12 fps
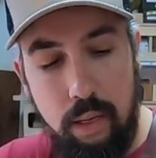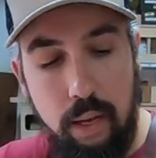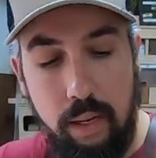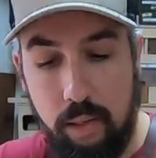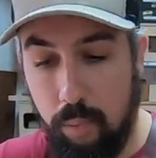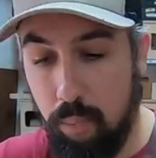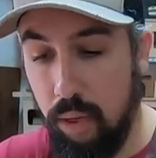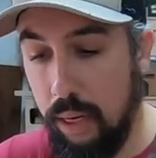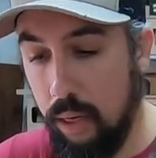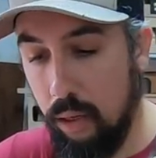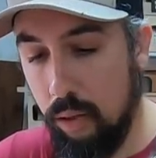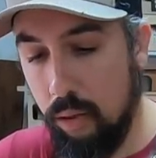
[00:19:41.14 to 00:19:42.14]
as a
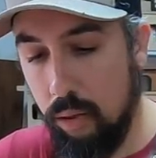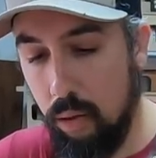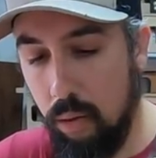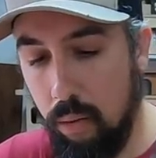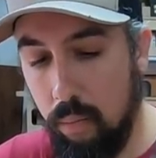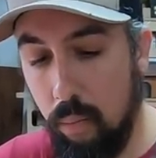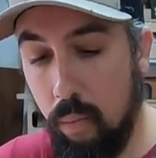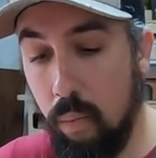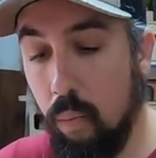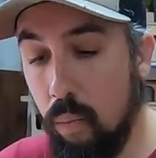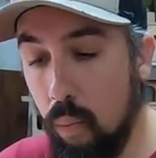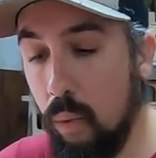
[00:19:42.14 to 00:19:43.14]
player. So
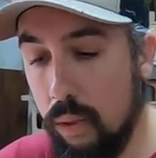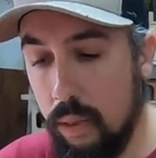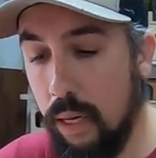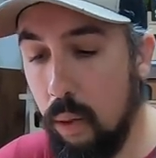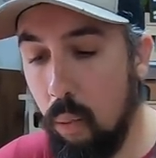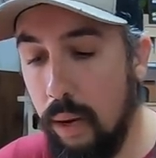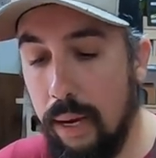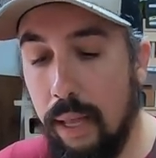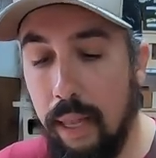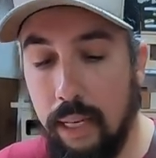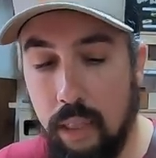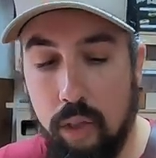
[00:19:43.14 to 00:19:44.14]
once again, why I
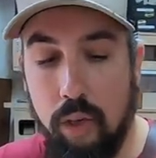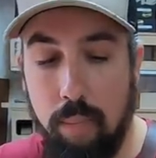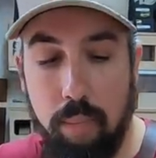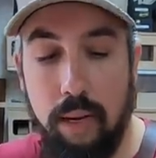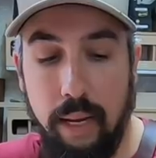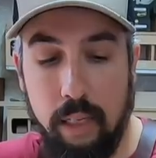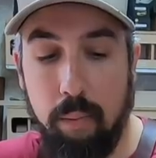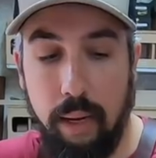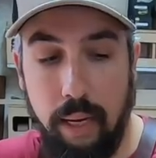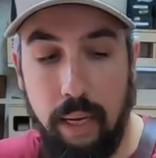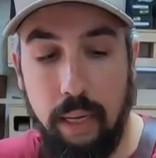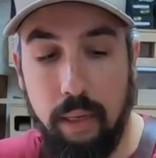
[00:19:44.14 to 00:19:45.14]
like to shape my necks by
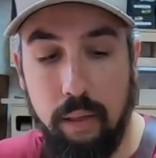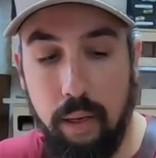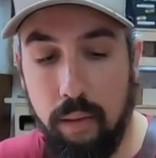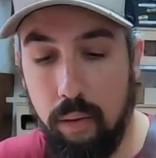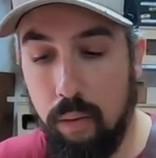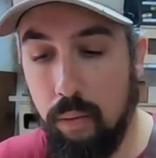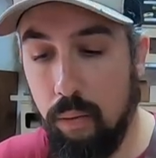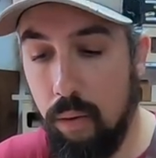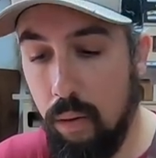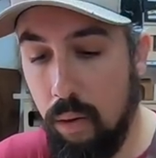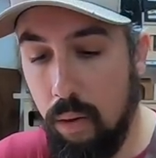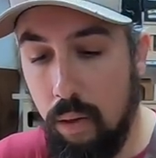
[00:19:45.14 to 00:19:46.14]
hand. I don't
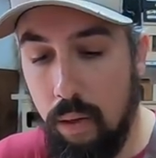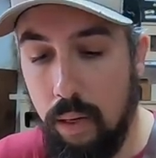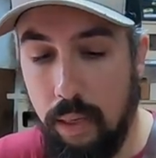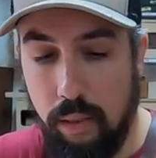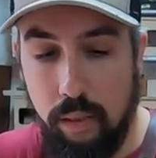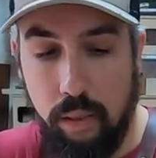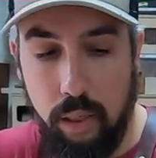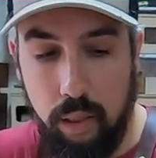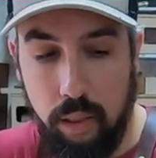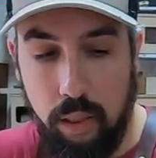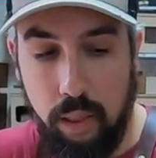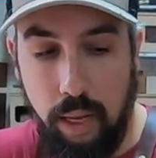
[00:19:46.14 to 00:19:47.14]

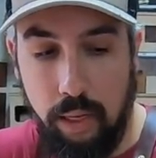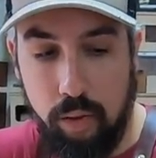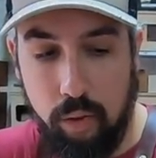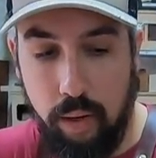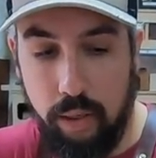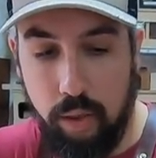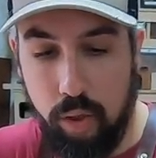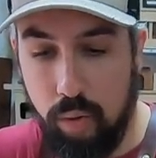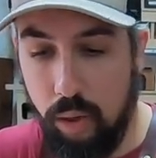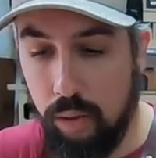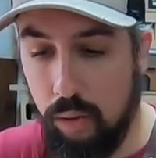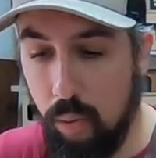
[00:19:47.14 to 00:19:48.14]
necessarily like trying to
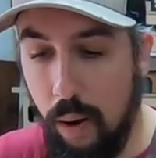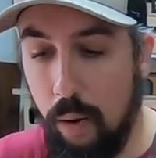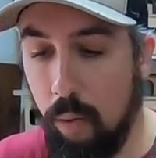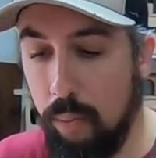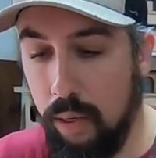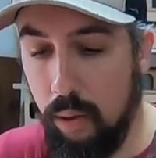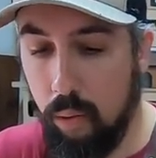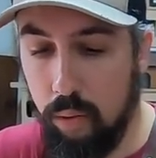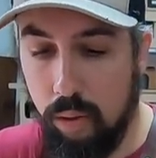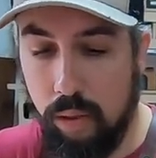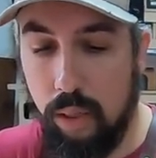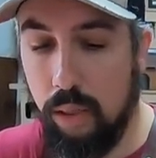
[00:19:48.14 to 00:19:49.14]
trust the router bit or
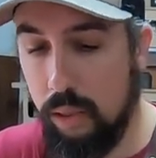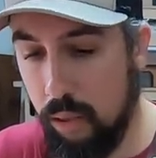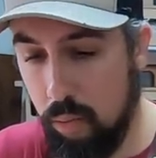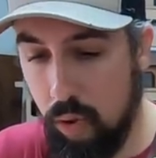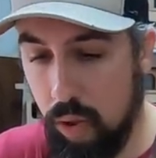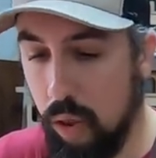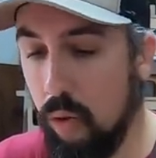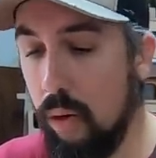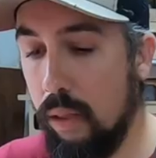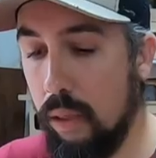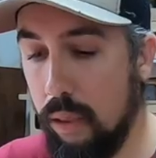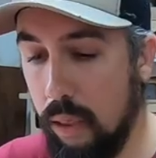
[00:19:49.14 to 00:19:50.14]
the CNC machine or anything